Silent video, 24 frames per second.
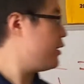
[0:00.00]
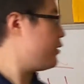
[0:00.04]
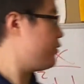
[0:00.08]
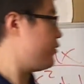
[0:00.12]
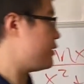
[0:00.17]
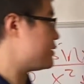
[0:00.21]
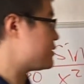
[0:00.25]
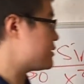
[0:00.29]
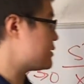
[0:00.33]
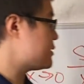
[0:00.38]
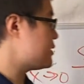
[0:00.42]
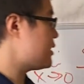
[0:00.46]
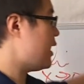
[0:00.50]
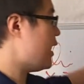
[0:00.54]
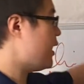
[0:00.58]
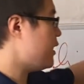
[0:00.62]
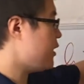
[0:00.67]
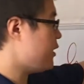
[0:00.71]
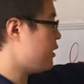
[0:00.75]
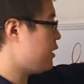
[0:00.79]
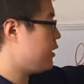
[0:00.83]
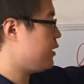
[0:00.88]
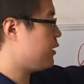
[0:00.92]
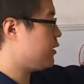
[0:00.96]
This is not
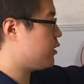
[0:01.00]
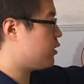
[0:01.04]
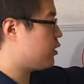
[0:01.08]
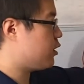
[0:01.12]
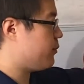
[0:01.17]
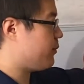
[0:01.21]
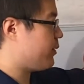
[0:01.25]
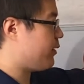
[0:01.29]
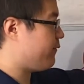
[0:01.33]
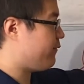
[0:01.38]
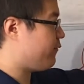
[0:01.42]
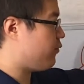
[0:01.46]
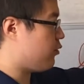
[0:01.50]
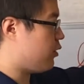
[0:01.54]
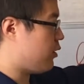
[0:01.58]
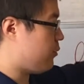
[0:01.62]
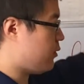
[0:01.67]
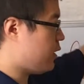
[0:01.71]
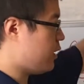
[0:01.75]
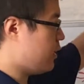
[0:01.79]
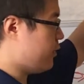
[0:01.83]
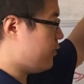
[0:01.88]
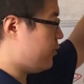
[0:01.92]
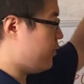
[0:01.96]
an indeterminate form.
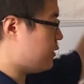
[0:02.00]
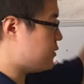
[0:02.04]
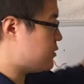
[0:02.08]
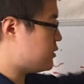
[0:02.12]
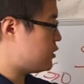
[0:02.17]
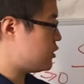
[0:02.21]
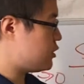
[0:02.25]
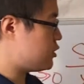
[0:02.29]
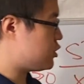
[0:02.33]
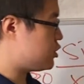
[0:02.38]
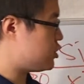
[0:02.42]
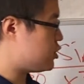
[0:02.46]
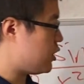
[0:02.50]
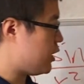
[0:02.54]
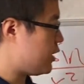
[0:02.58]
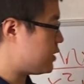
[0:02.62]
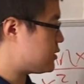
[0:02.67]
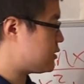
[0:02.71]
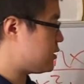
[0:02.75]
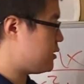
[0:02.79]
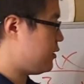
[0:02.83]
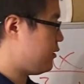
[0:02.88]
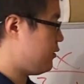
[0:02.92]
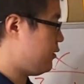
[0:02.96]
This is
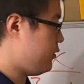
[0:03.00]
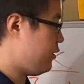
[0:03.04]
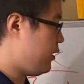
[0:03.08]
just